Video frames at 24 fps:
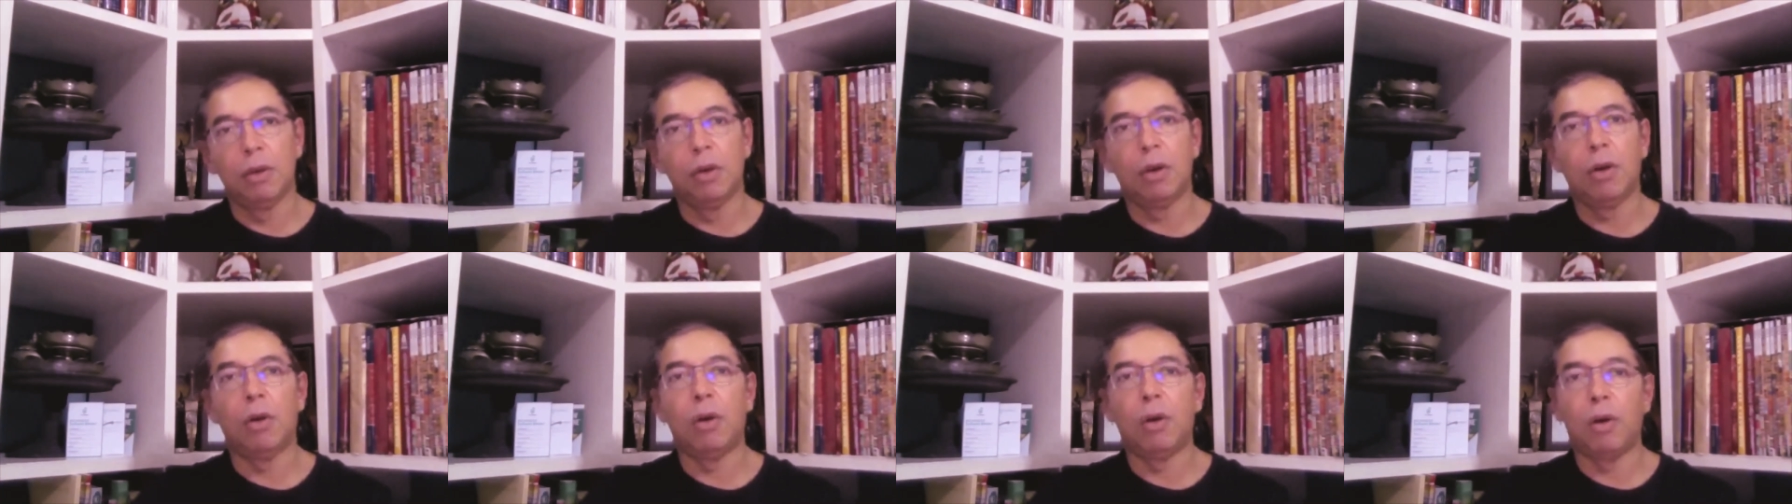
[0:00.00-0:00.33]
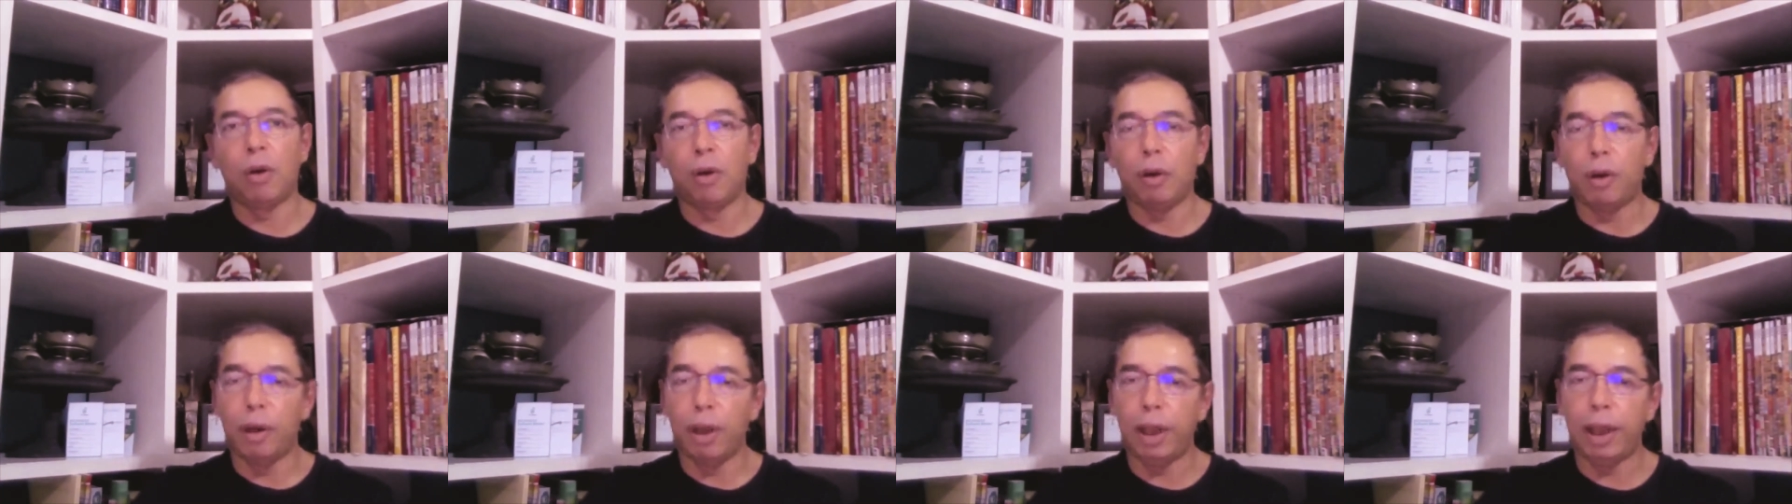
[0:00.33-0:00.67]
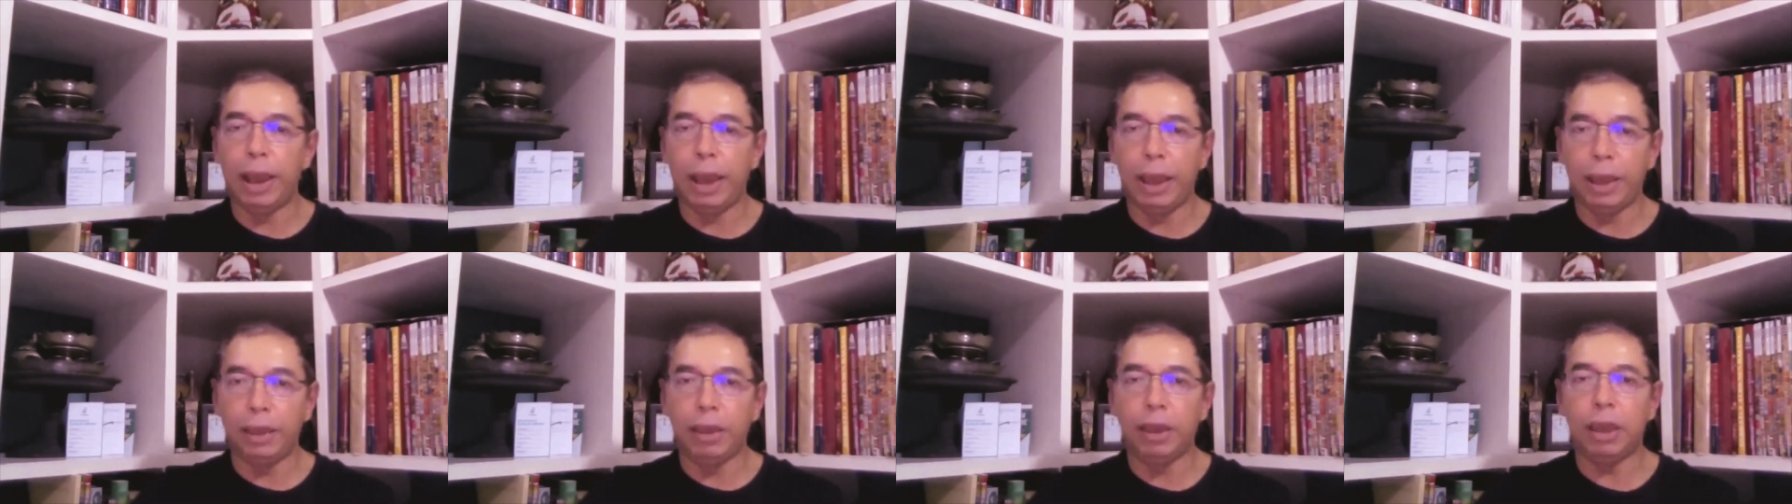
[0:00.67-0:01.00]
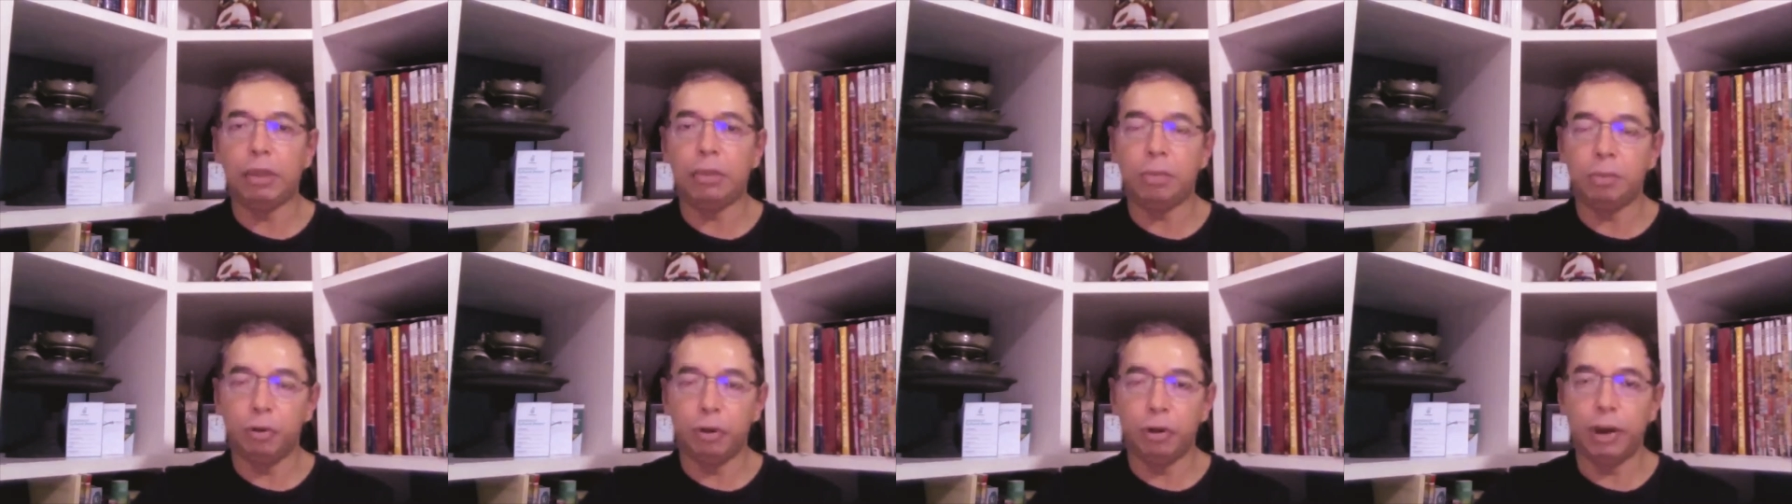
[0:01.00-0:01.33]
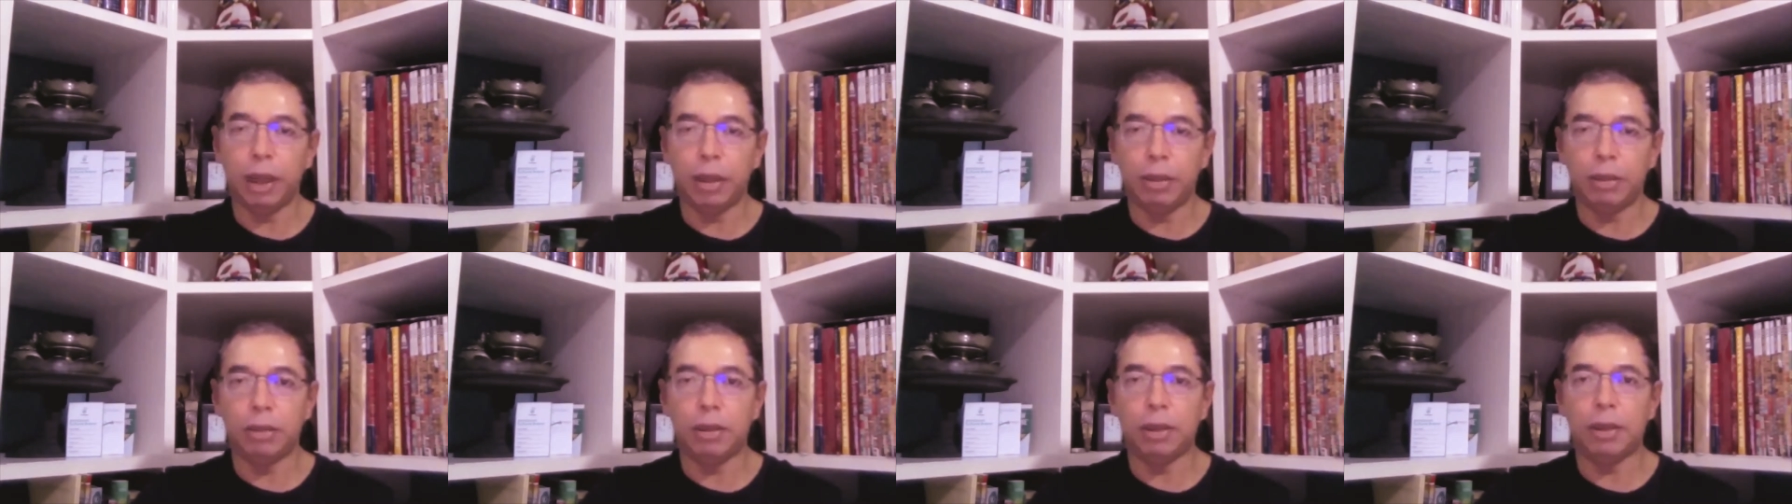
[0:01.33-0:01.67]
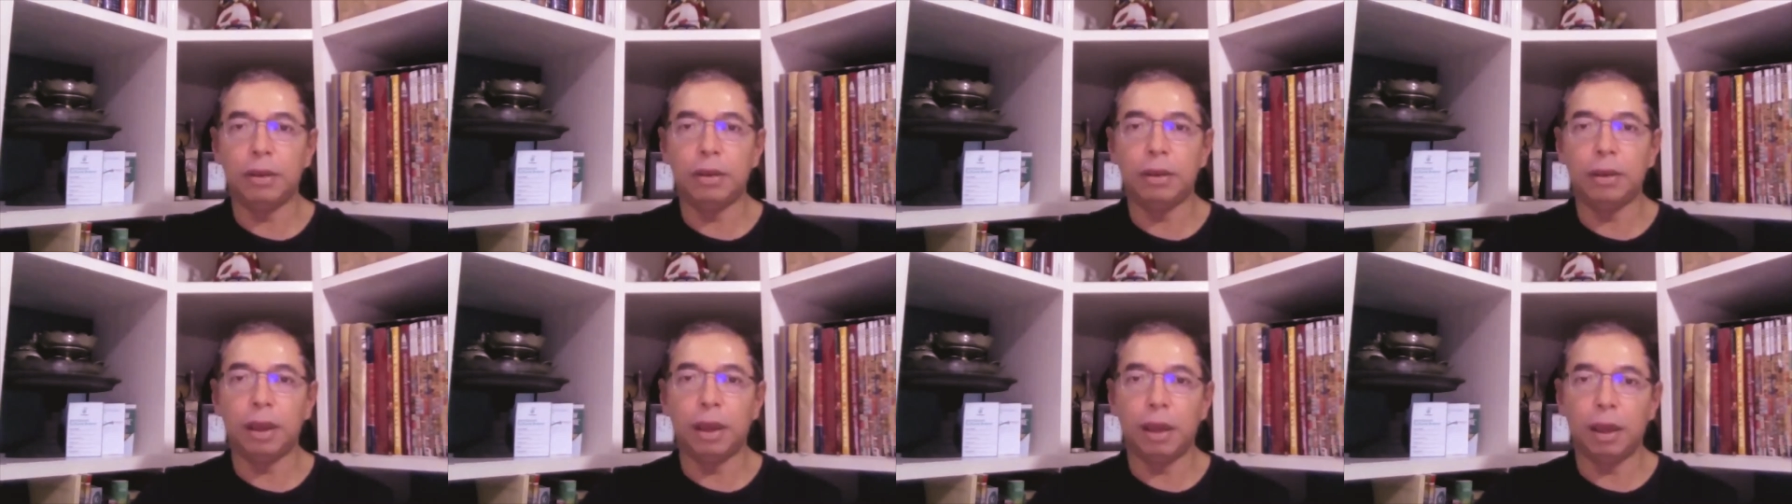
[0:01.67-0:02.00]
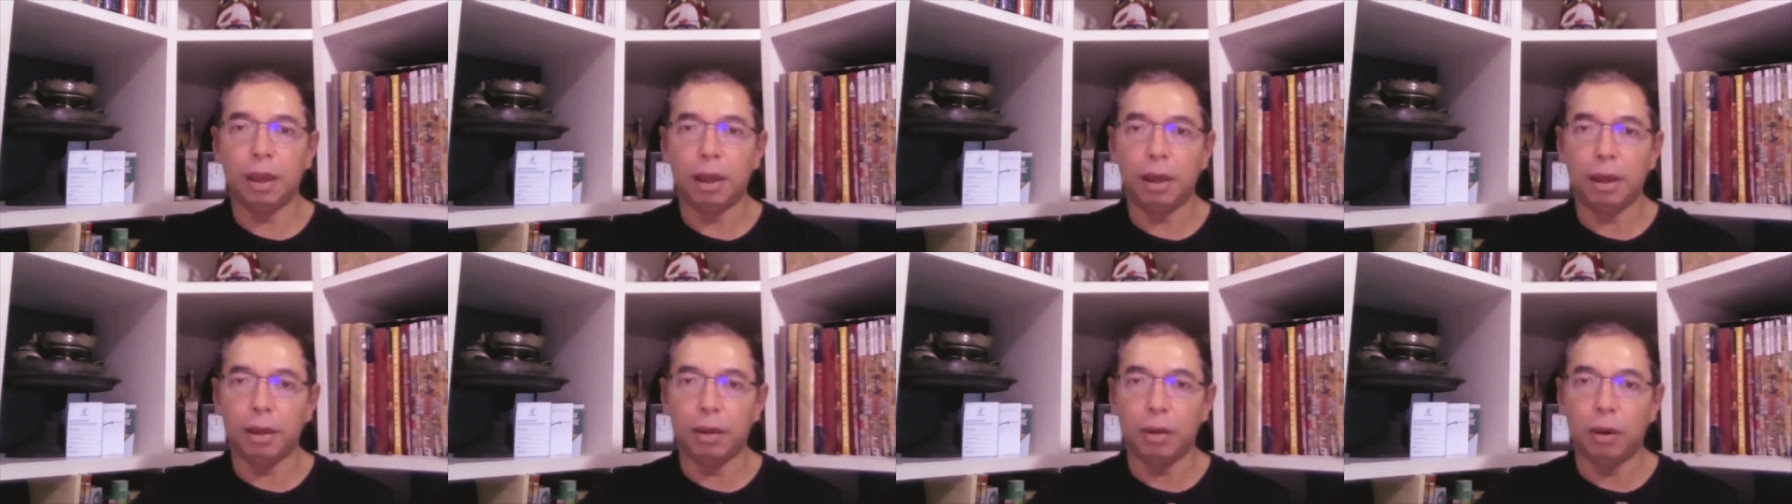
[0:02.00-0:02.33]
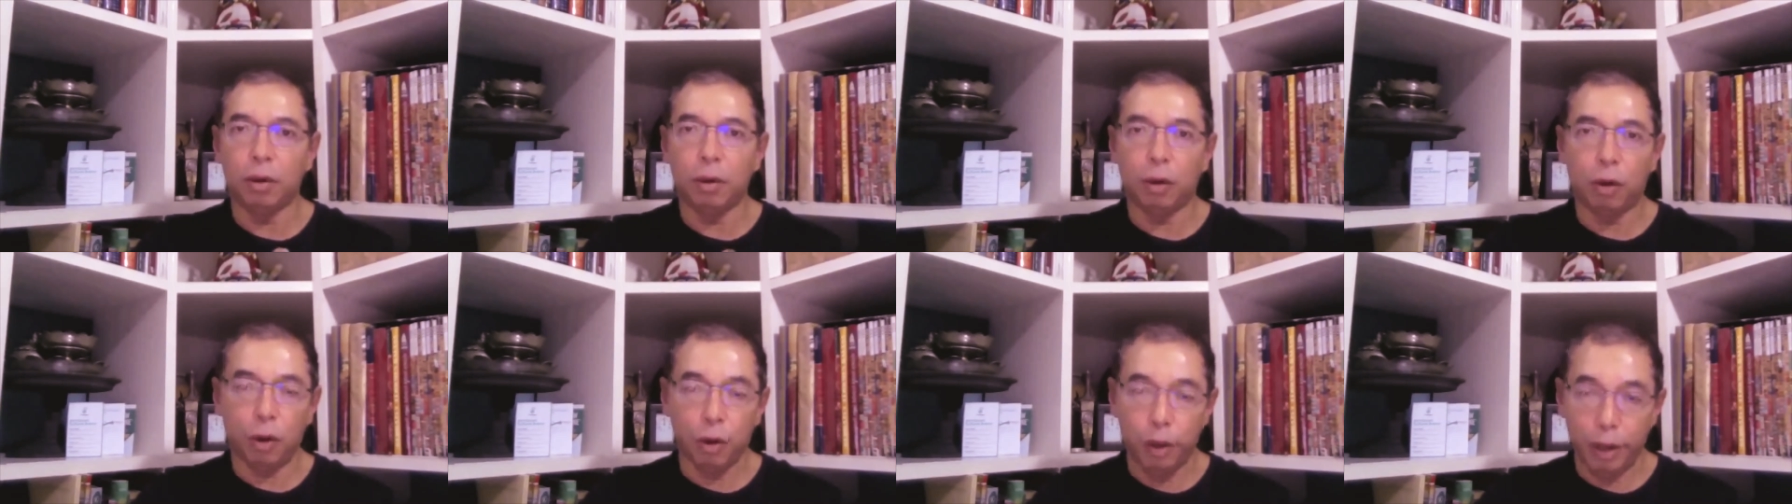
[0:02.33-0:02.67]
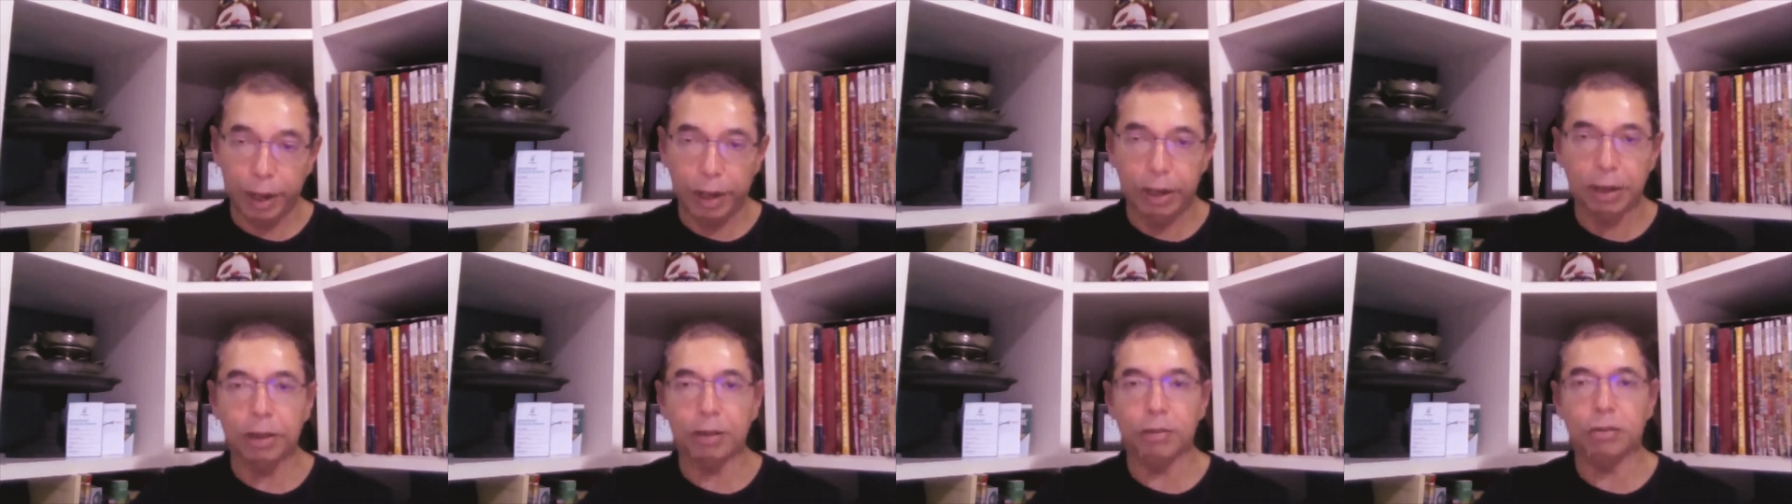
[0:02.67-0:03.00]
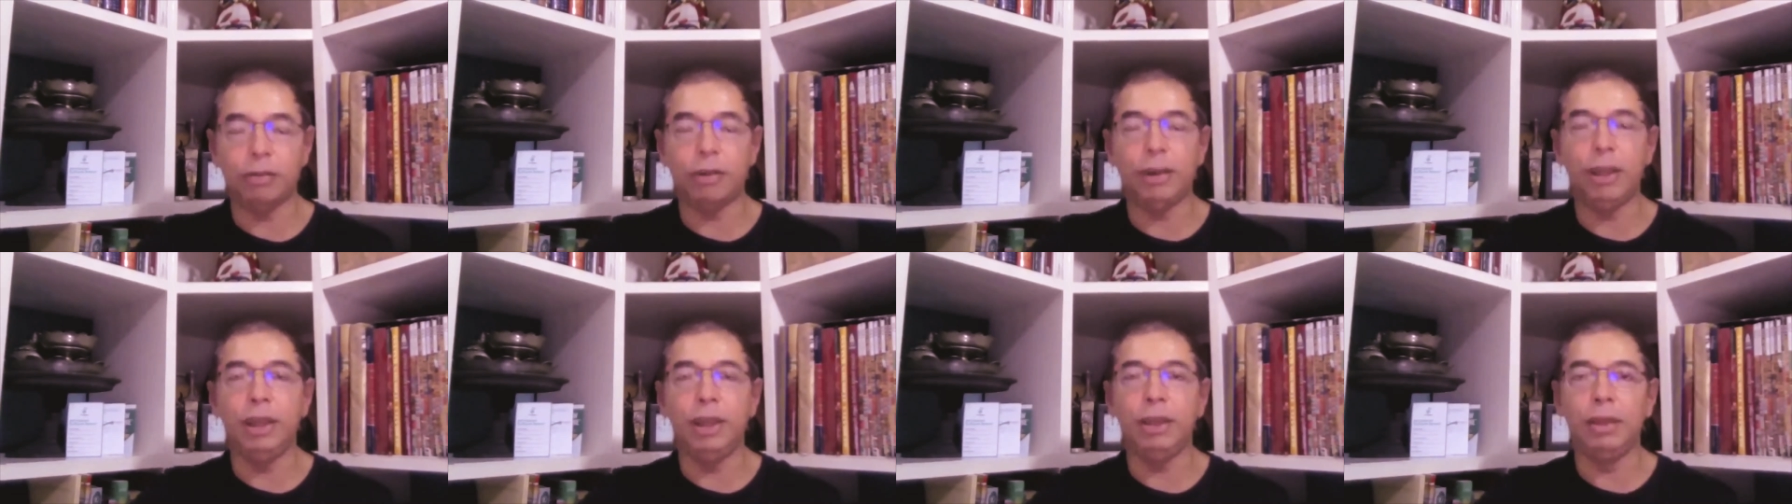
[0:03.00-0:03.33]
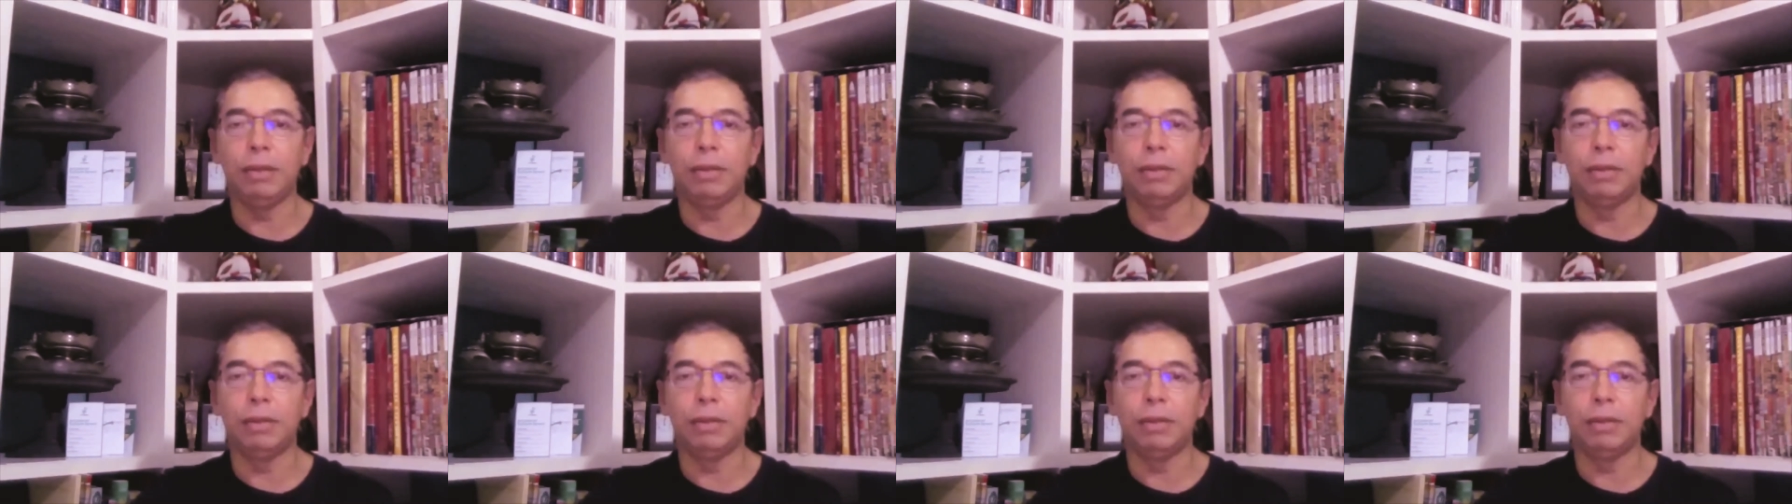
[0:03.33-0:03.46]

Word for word: or oil and gas production uh, or oil industry.